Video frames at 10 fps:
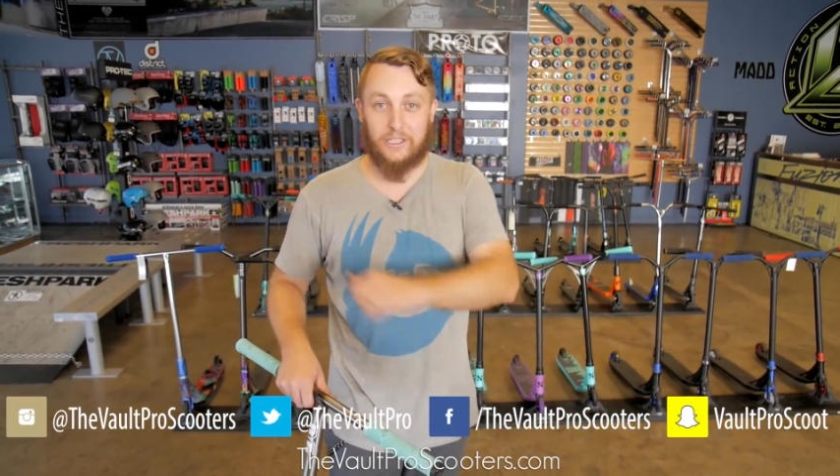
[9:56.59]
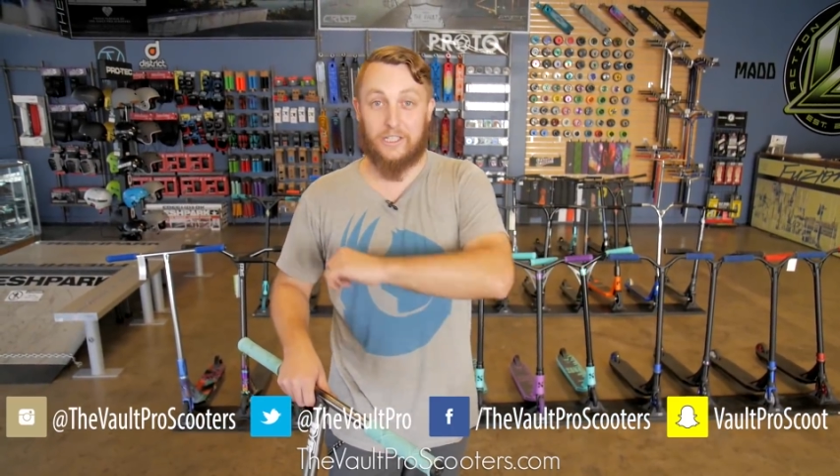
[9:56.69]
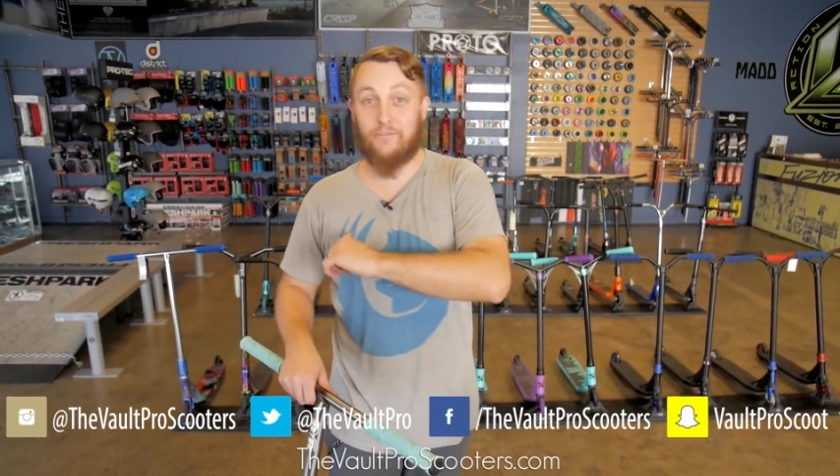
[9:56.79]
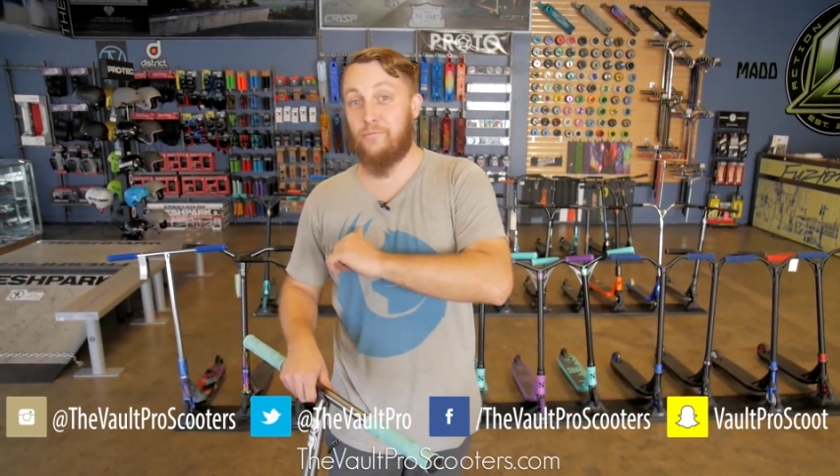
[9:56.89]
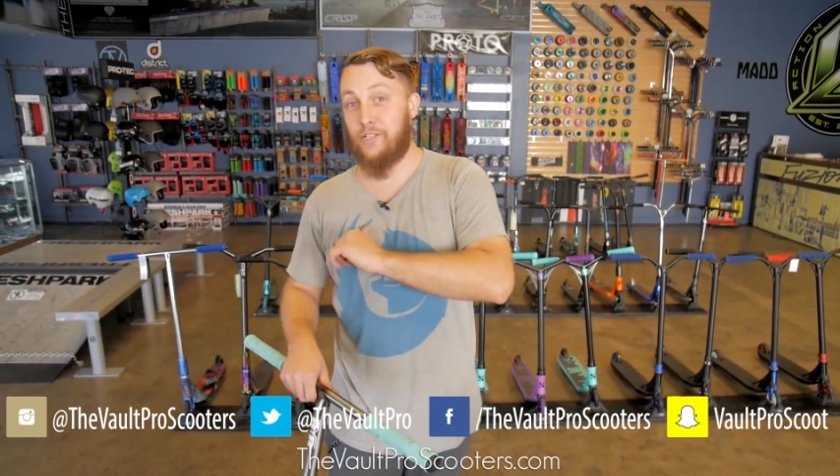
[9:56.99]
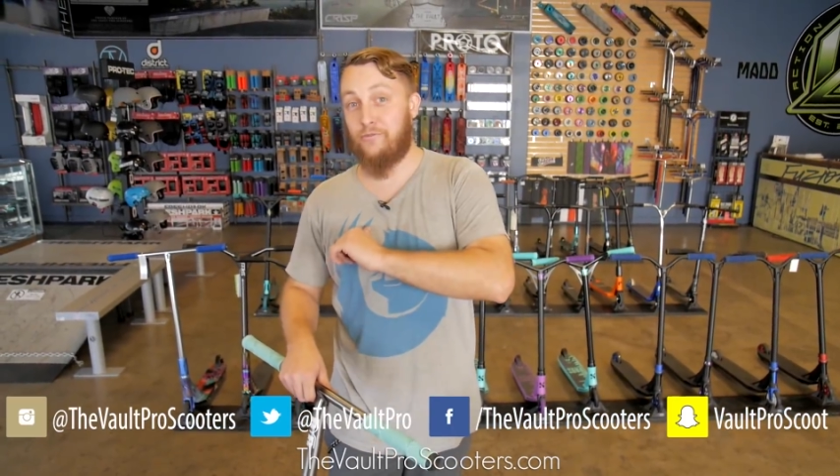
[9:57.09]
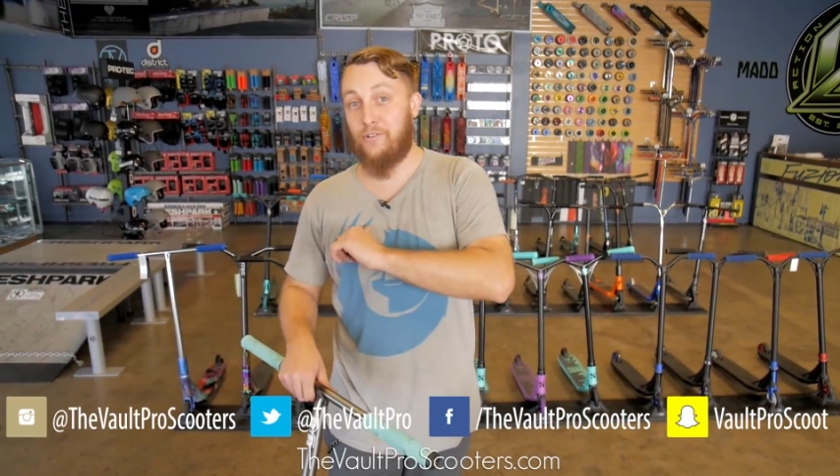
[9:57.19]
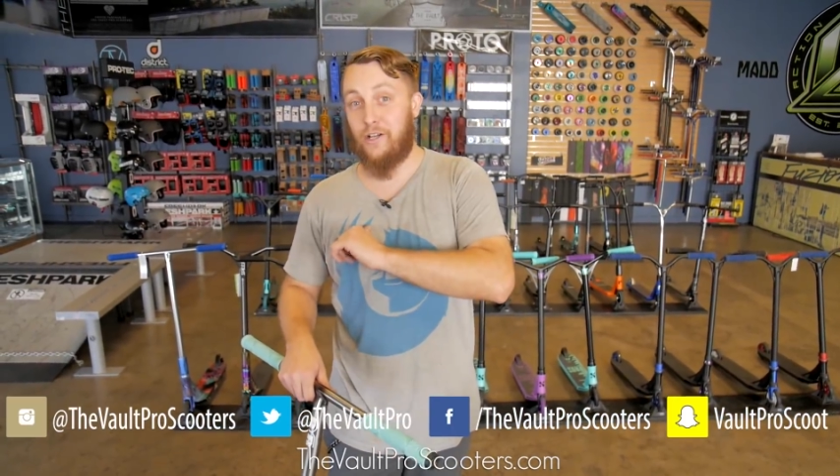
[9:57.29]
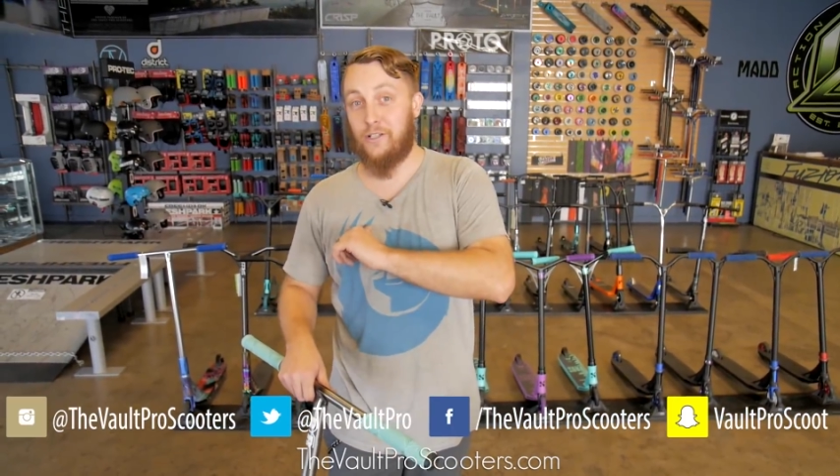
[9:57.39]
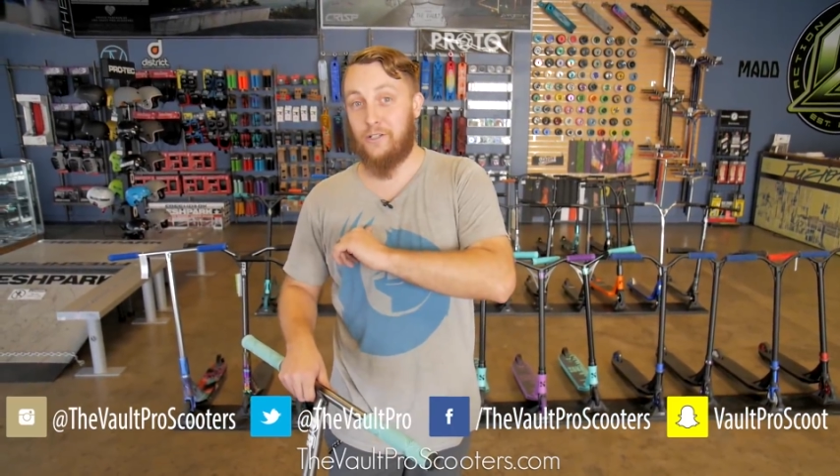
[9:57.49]
Give me a
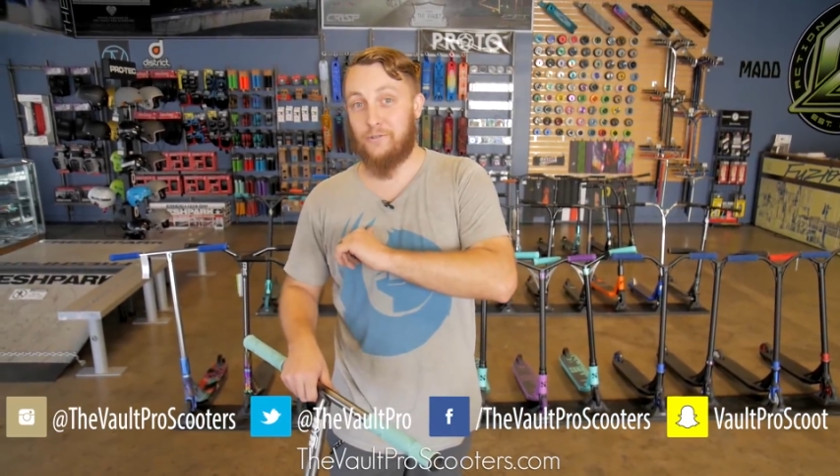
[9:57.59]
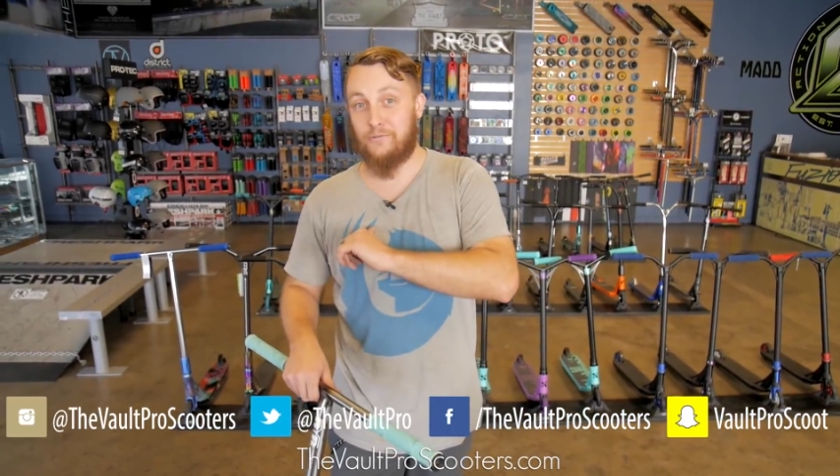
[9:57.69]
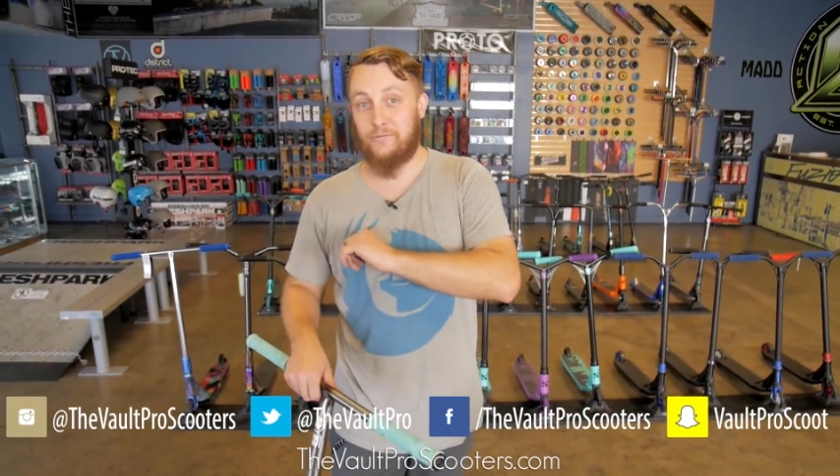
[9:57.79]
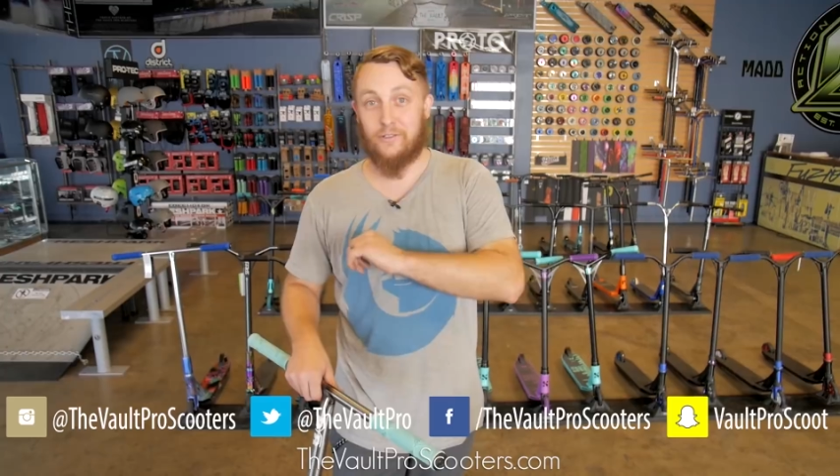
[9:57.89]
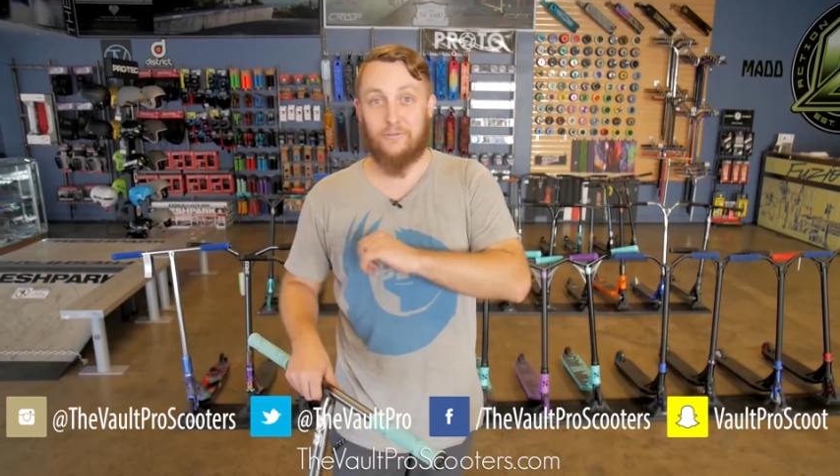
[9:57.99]
follow.